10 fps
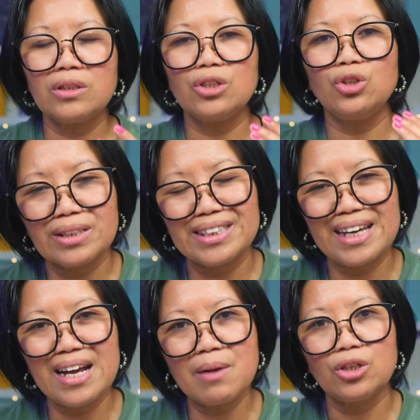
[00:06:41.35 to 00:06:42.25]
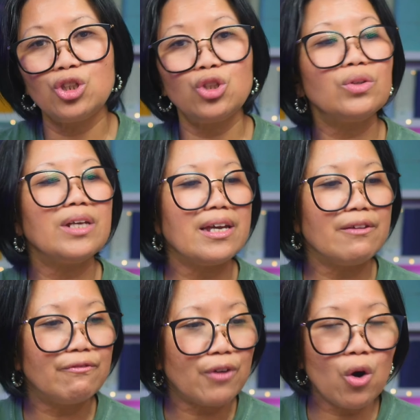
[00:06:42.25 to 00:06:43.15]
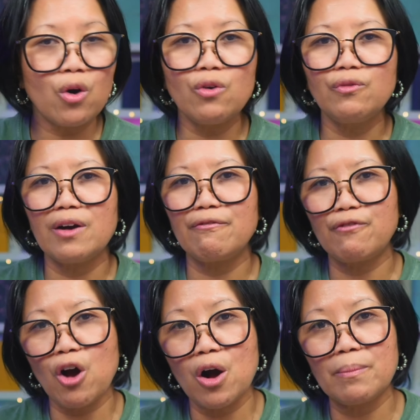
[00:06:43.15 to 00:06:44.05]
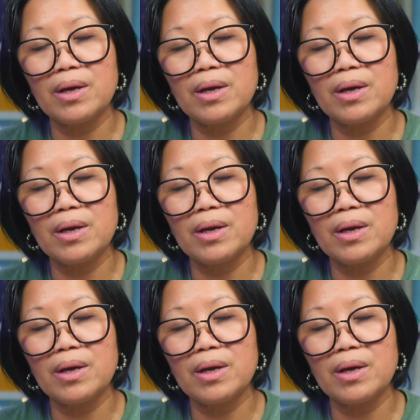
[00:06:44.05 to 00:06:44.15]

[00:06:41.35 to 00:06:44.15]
Your setup should evolve from